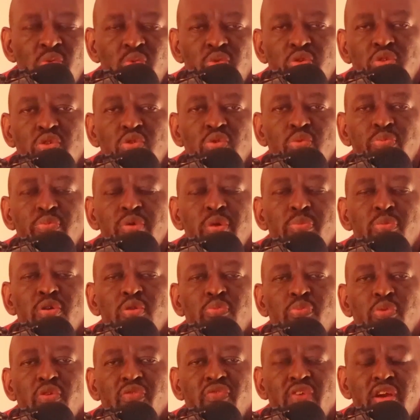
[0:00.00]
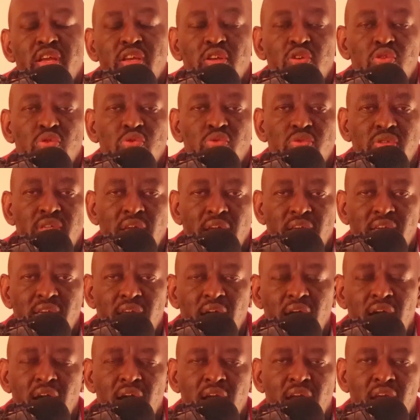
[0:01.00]
which will be able to provide you
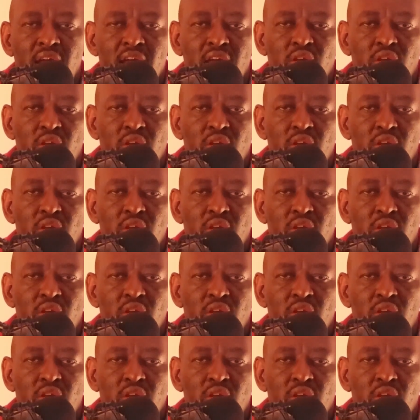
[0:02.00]
data,